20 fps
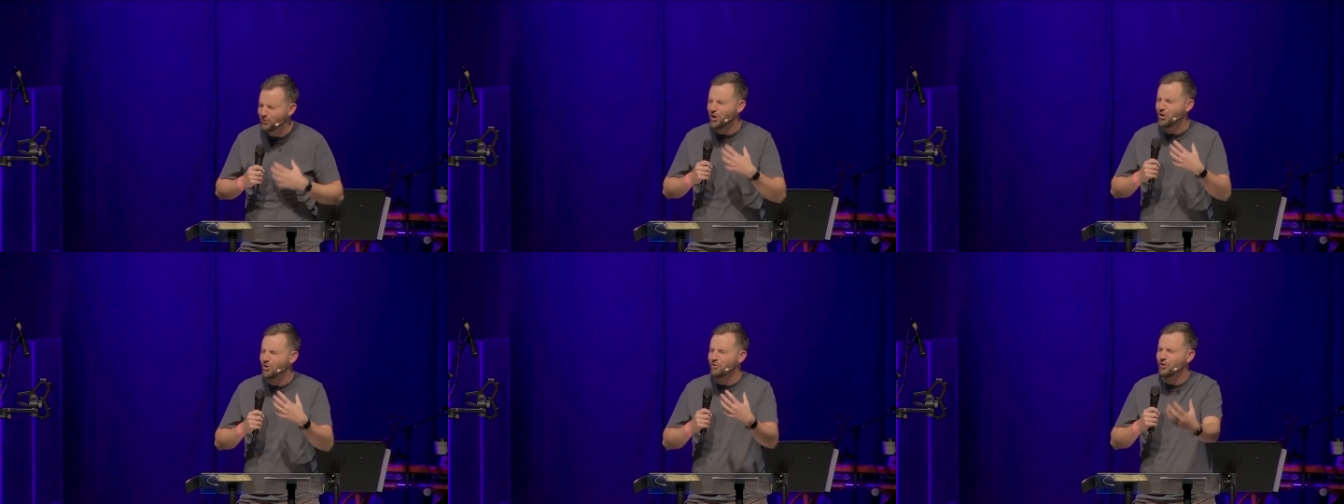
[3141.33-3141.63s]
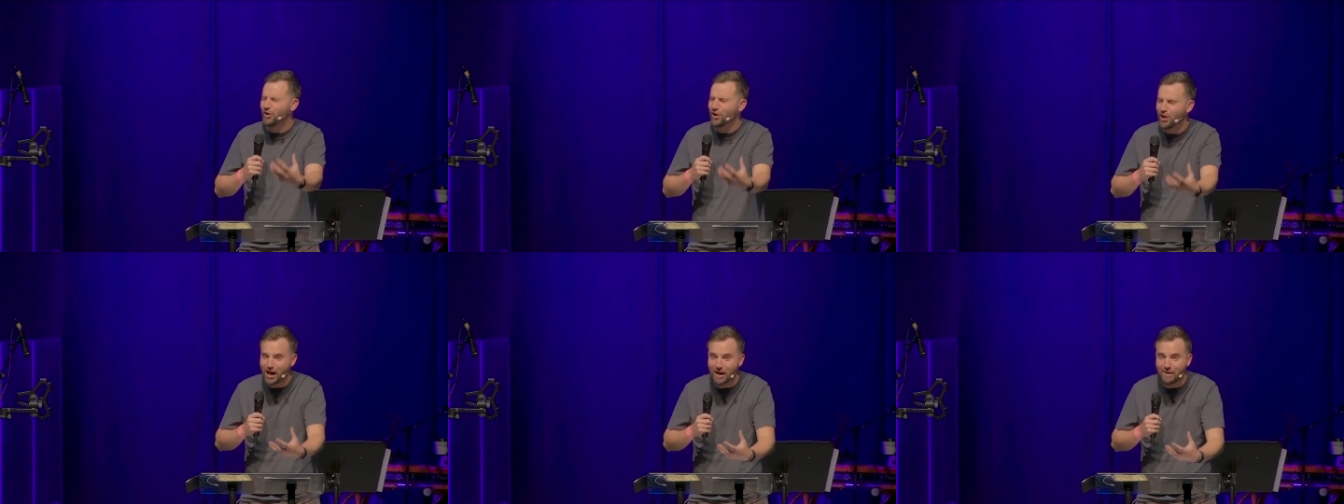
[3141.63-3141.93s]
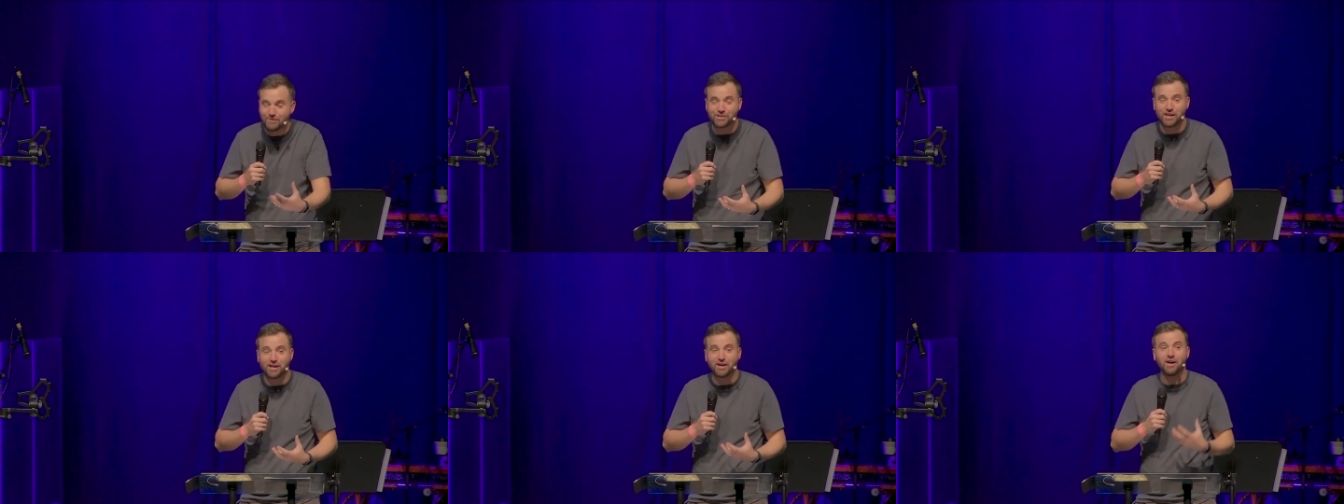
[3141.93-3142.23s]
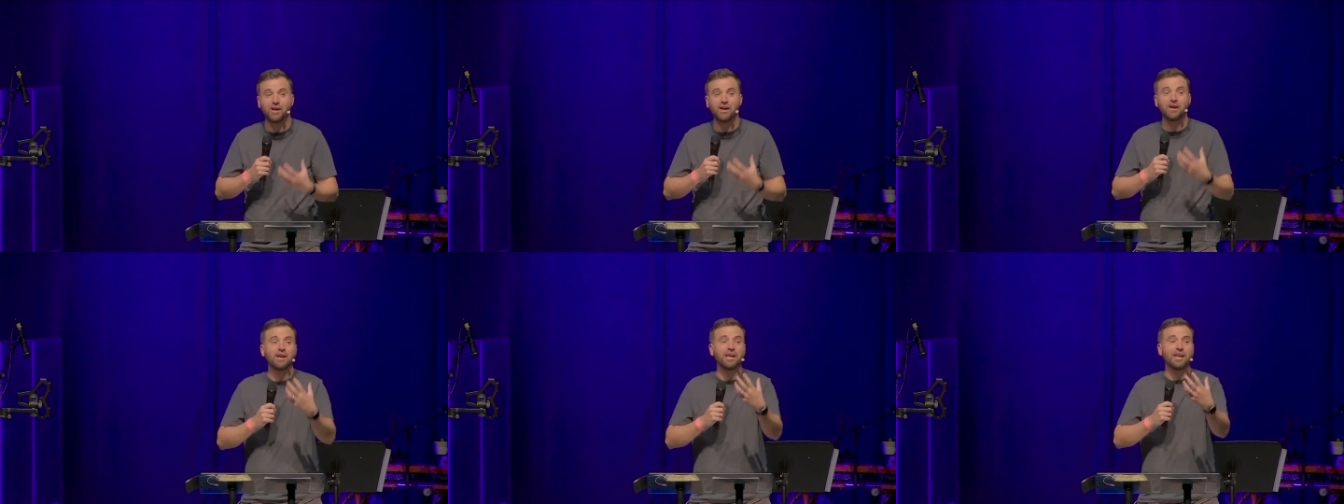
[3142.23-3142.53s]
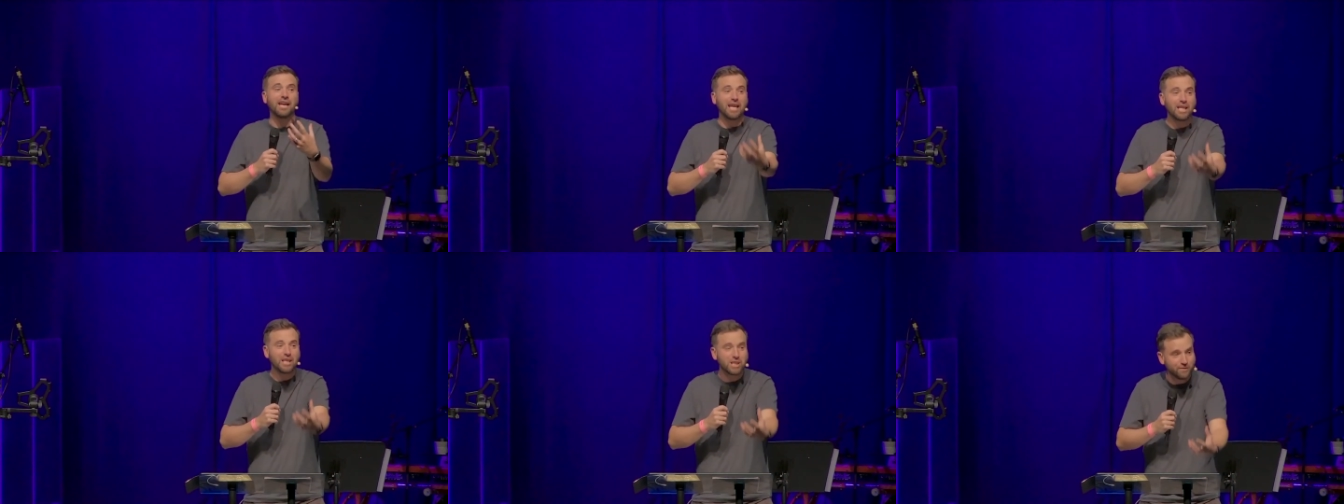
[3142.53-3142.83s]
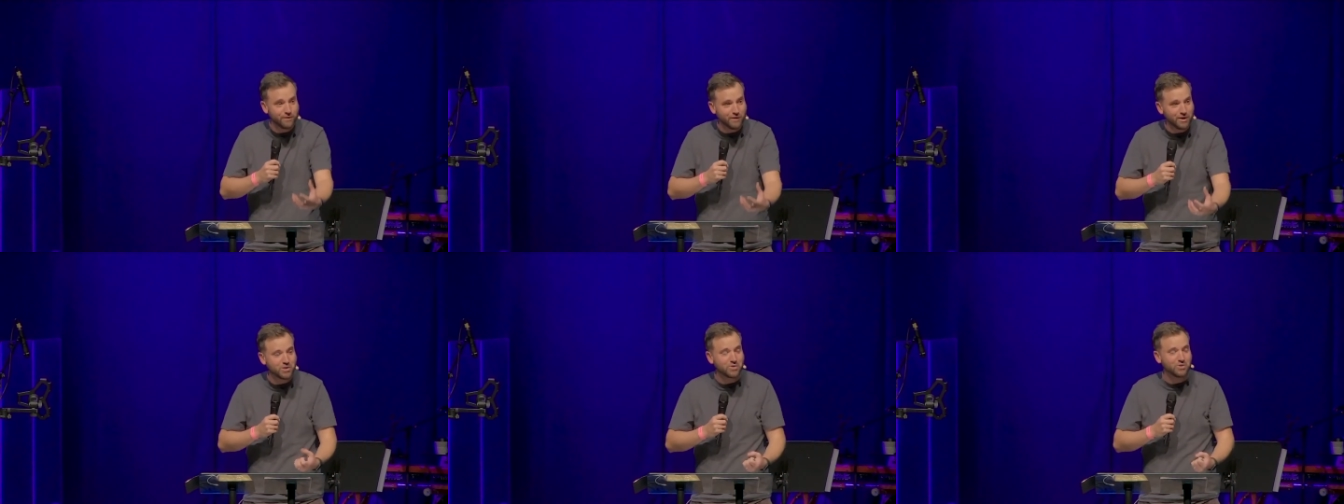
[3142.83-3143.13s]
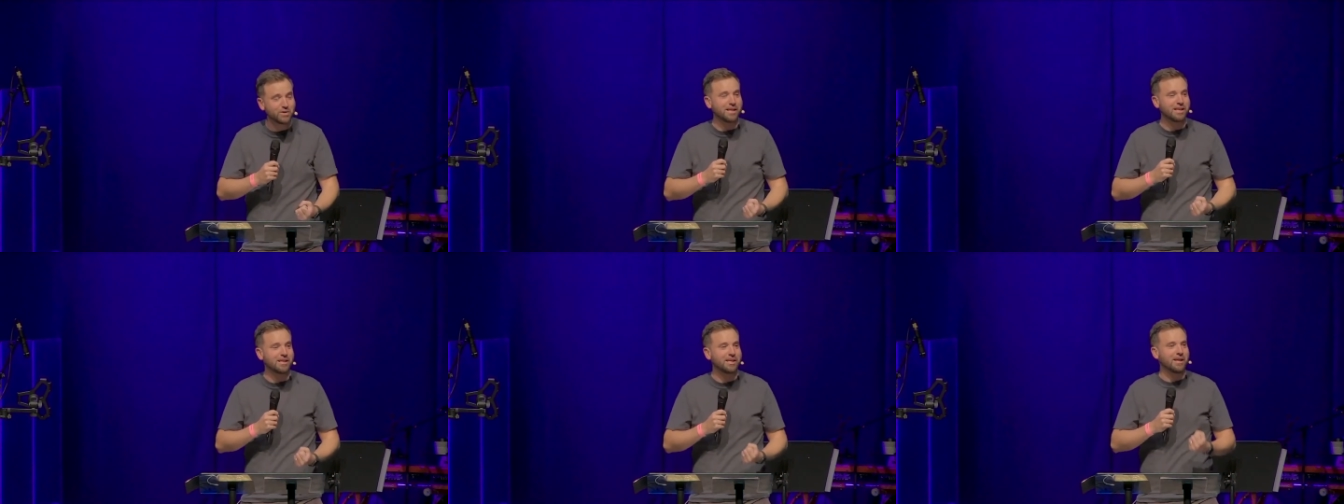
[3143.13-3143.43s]
of lives that are
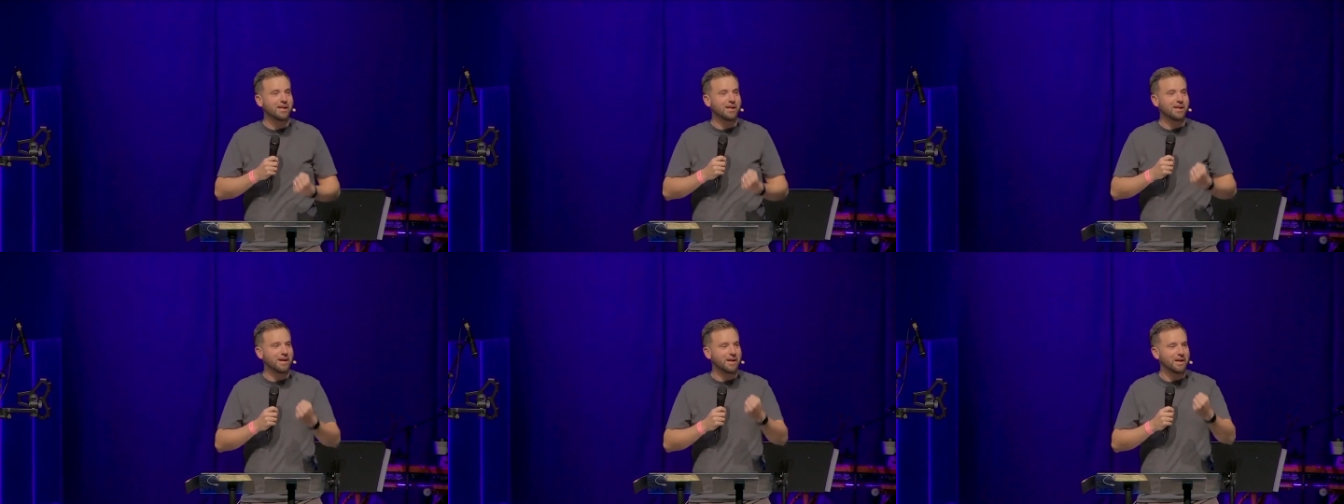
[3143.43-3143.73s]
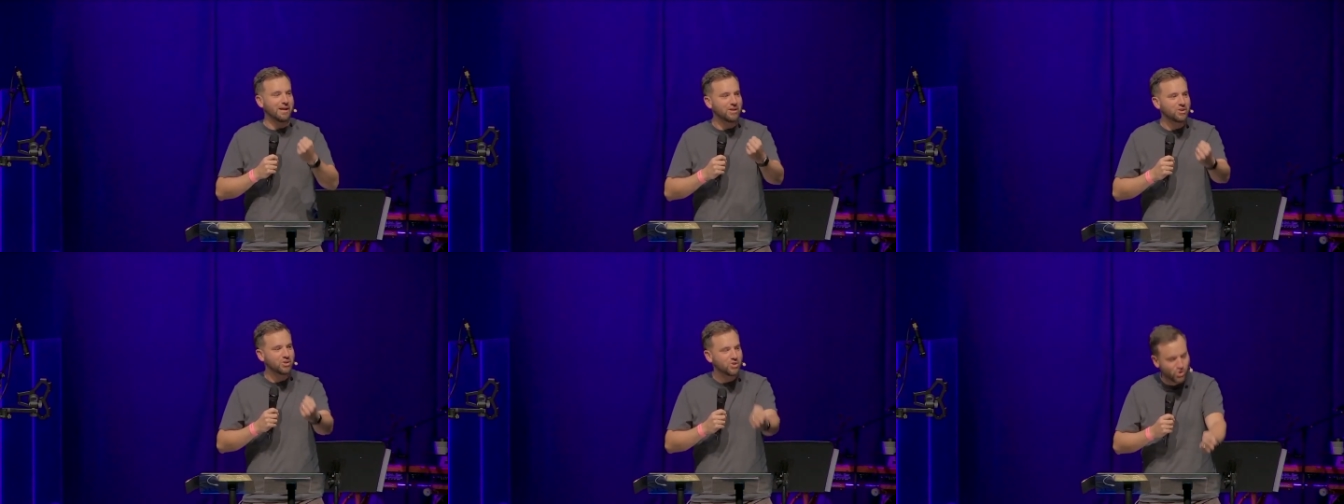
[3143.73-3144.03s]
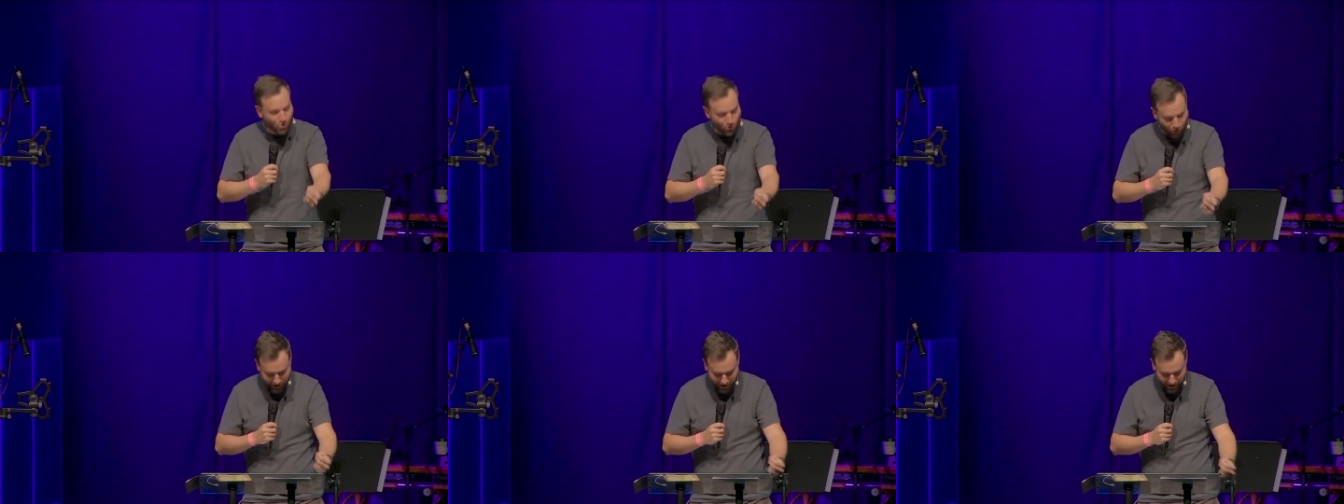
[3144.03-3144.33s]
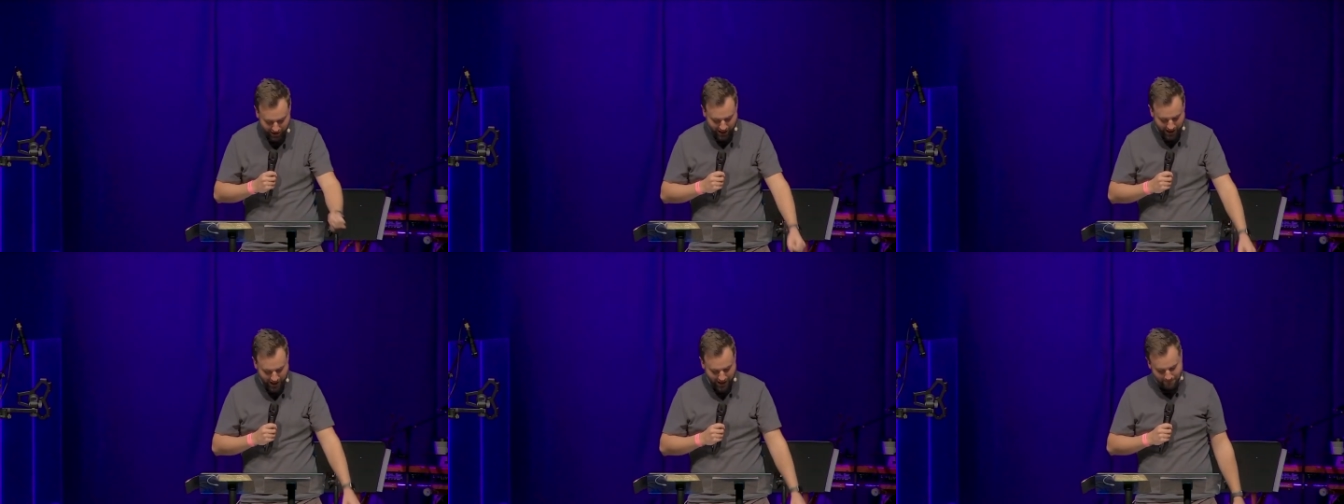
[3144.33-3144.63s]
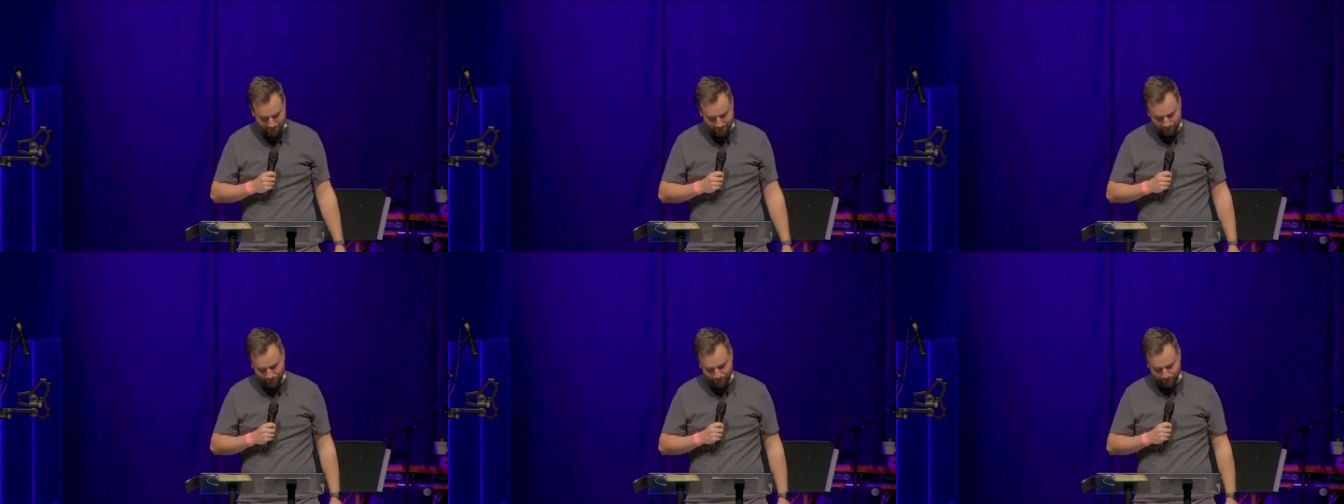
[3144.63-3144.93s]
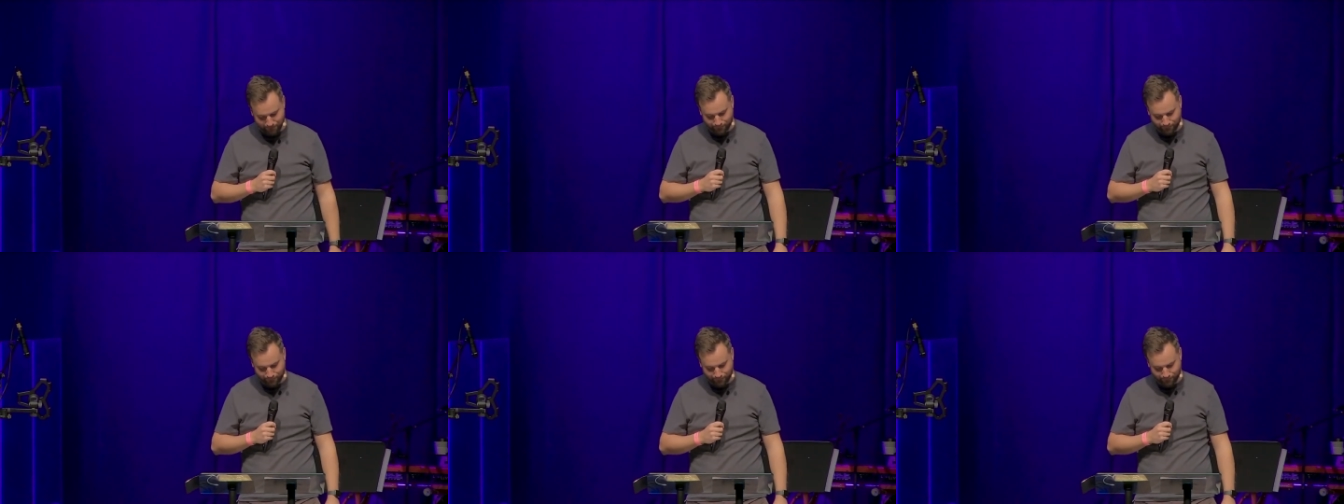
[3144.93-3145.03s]
individually uh, enjoying Him.